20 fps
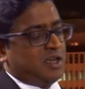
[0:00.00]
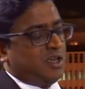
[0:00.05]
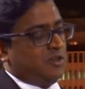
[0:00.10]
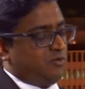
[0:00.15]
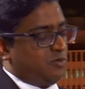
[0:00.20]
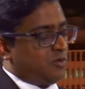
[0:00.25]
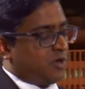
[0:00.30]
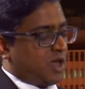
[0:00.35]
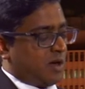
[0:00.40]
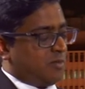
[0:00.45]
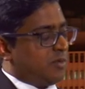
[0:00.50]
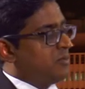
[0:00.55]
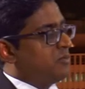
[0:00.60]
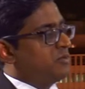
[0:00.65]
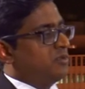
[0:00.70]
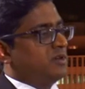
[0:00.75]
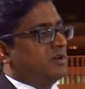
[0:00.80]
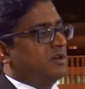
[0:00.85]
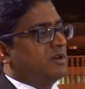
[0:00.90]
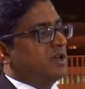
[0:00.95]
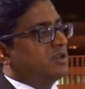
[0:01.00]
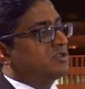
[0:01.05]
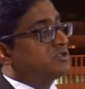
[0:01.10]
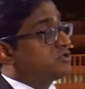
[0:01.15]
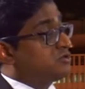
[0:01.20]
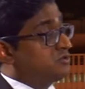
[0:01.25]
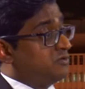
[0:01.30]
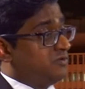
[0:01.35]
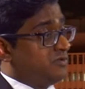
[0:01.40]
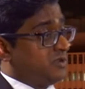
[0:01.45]
If you come up with a great
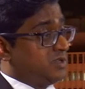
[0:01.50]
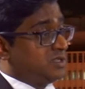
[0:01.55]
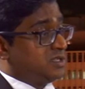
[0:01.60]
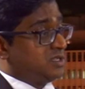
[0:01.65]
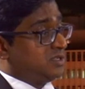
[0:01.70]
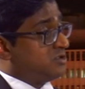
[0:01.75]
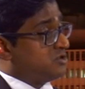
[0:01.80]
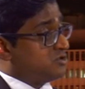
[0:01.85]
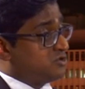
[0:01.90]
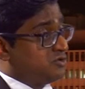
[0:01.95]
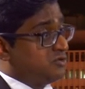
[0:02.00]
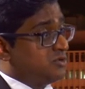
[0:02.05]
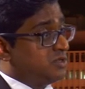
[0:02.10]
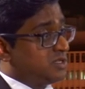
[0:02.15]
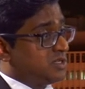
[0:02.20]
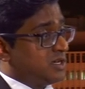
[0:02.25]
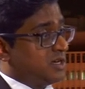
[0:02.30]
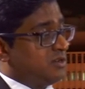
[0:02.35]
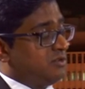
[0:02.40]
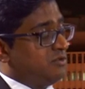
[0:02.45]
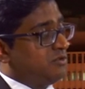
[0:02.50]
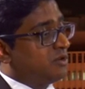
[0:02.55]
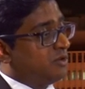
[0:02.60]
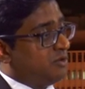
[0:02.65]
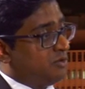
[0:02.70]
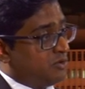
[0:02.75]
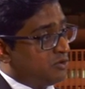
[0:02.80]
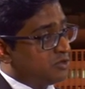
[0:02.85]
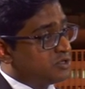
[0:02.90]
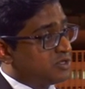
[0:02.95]
shoe, for instance, a shoe design, you
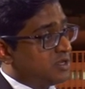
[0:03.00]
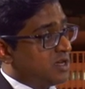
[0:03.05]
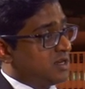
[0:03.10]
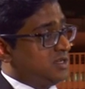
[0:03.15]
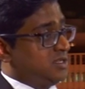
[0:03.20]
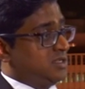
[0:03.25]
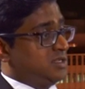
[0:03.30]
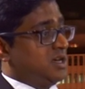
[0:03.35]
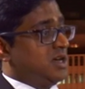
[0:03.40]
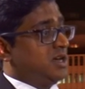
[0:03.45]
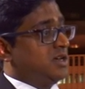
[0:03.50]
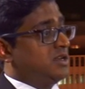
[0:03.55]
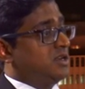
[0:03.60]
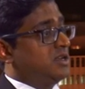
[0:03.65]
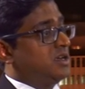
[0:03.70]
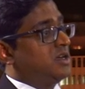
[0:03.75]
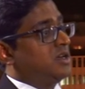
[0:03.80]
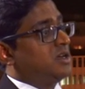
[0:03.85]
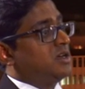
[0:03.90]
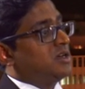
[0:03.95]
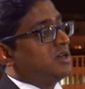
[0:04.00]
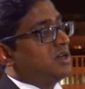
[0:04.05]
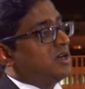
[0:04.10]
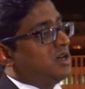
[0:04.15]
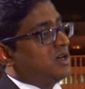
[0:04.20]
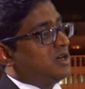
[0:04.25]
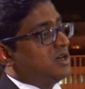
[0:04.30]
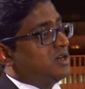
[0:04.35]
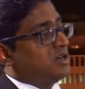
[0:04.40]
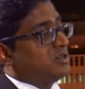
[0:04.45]
can launch that design
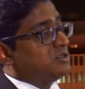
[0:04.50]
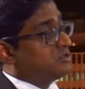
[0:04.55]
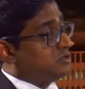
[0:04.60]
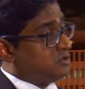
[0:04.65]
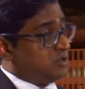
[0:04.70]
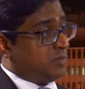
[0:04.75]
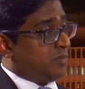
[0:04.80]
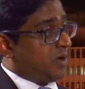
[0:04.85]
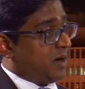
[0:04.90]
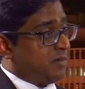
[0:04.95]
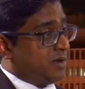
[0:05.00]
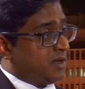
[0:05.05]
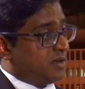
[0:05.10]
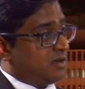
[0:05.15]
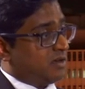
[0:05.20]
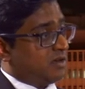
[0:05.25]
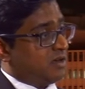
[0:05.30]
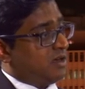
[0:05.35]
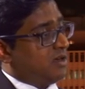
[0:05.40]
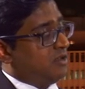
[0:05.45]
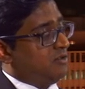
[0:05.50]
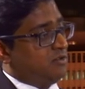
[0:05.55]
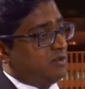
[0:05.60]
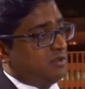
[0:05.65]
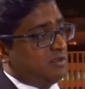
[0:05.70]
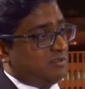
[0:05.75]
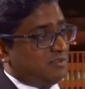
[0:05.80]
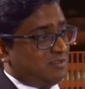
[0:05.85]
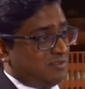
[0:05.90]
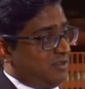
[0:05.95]
to the public, and you
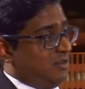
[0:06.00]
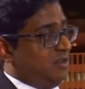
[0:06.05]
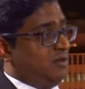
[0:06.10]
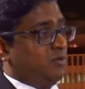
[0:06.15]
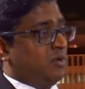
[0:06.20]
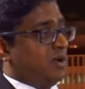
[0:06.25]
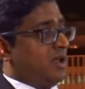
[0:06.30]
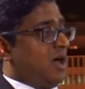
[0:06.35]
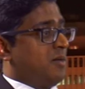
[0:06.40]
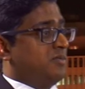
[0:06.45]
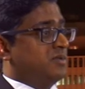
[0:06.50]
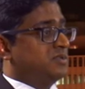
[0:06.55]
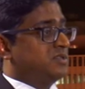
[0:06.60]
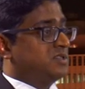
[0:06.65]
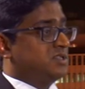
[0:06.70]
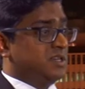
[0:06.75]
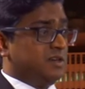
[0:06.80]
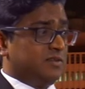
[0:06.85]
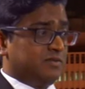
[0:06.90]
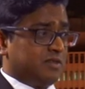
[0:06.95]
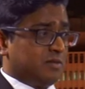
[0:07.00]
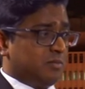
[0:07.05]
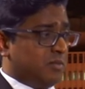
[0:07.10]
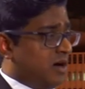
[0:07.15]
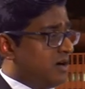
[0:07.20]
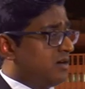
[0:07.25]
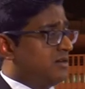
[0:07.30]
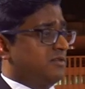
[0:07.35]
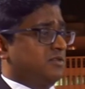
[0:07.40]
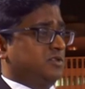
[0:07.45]
can see what happens, see if the
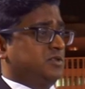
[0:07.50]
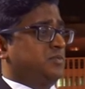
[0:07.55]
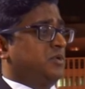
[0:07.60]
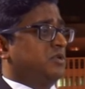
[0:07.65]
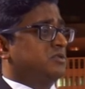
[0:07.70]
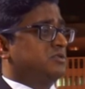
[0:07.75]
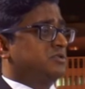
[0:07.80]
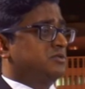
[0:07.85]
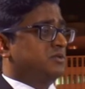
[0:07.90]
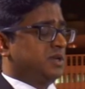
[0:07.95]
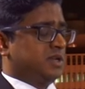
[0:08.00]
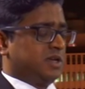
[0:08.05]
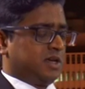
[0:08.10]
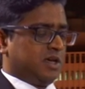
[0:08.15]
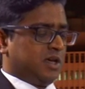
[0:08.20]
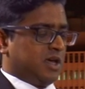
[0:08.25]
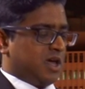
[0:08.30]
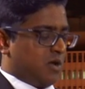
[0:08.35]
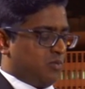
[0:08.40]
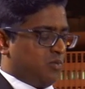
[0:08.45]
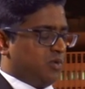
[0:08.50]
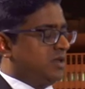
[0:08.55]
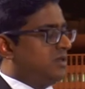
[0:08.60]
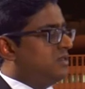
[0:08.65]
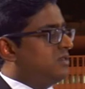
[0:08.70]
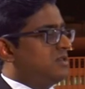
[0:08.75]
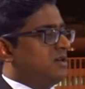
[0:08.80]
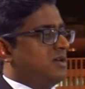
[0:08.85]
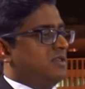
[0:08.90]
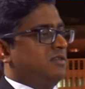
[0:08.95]
market responds to it, and
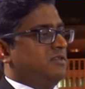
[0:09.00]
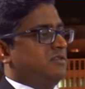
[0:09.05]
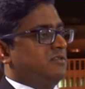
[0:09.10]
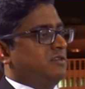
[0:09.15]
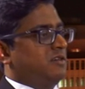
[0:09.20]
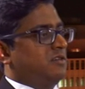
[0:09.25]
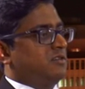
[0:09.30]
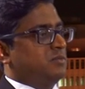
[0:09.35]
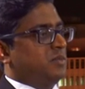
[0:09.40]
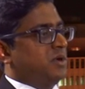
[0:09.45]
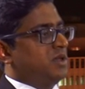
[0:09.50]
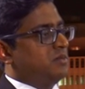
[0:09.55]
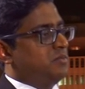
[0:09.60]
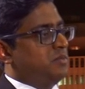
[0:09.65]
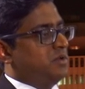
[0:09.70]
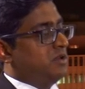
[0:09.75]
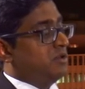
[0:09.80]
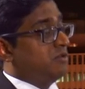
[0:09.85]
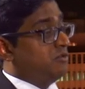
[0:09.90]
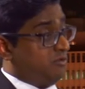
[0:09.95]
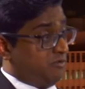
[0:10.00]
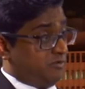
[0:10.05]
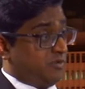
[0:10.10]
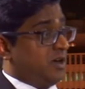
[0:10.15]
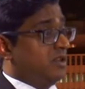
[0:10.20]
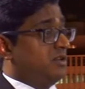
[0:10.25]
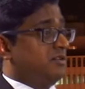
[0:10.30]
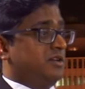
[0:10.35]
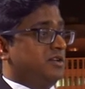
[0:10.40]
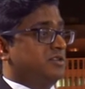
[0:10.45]
within that 6-month period you
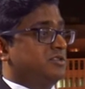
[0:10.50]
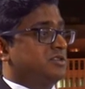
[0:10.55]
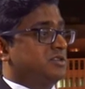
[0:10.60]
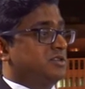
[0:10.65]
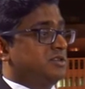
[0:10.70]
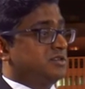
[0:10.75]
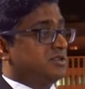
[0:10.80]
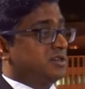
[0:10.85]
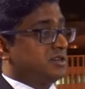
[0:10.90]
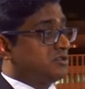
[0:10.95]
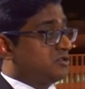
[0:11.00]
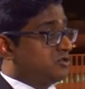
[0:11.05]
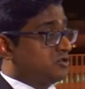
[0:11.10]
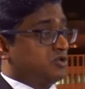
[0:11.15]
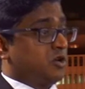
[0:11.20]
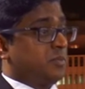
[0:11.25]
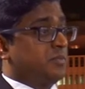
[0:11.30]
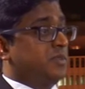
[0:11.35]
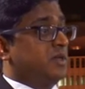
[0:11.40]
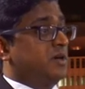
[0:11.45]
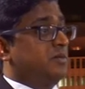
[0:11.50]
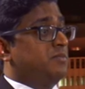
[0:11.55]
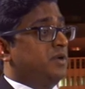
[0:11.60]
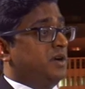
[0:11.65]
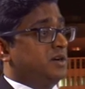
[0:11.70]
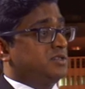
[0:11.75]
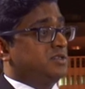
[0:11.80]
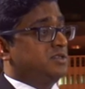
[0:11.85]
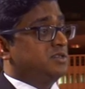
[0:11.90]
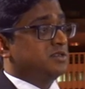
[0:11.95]
file a registered design to stop third
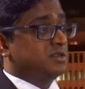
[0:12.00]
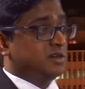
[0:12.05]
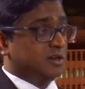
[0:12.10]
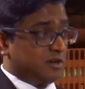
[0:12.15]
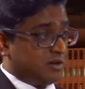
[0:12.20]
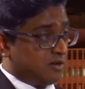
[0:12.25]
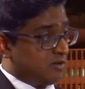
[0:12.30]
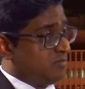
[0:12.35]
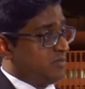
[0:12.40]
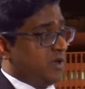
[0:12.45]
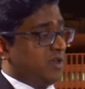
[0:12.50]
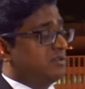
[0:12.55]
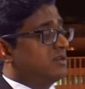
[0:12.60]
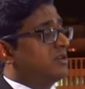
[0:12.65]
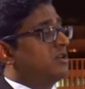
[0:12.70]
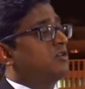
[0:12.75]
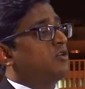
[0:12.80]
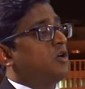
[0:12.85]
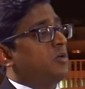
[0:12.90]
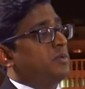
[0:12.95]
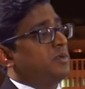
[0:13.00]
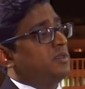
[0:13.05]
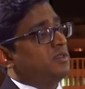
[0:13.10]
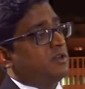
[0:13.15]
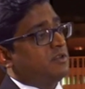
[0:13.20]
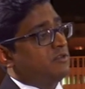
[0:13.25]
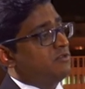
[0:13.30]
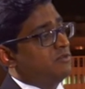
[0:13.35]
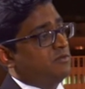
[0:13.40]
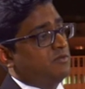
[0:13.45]
parties basically copying
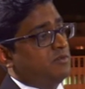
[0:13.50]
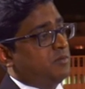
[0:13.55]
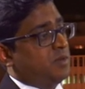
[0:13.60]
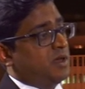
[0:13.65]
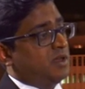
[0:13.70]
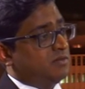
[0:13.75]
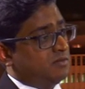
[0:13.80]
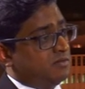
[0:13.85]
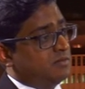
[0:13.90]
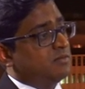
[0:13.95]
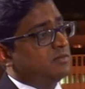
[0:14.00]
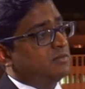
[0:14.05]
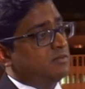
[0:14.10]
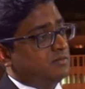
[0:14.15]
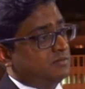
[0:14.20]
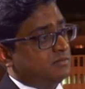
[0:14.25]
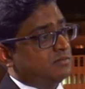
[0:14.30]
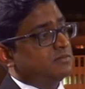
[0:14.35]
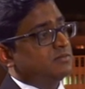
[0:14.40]
that shoe verbatim.